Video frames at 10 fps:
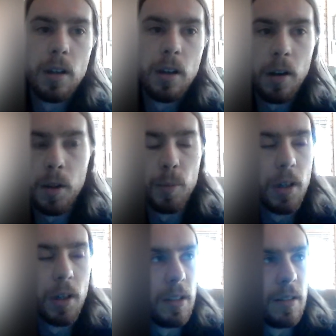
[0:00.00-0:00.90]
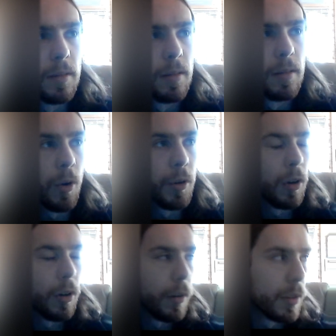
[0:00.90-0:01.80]
other monkeys and
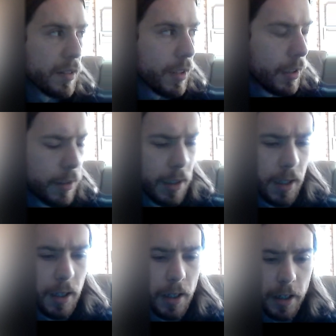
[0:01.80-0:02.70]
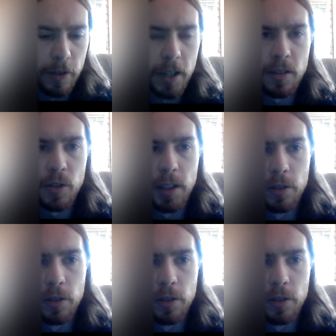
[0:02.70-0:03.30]
whatnot. There's very strange,